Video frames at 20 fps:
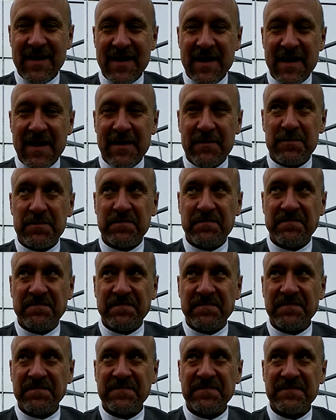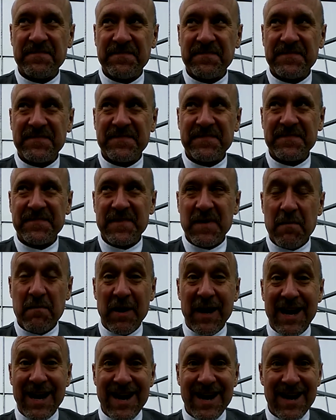um,
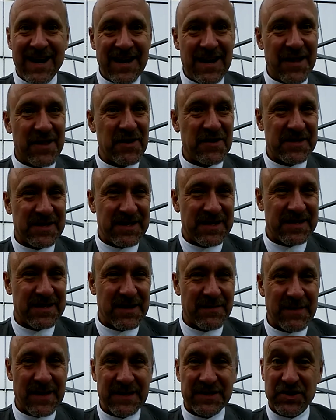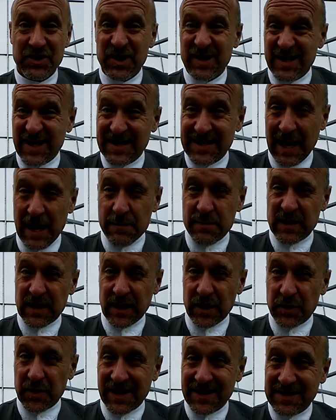by another system that's just as
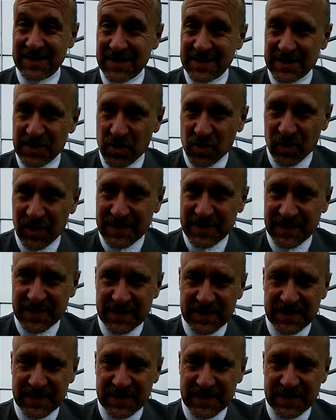absolutist as yours is.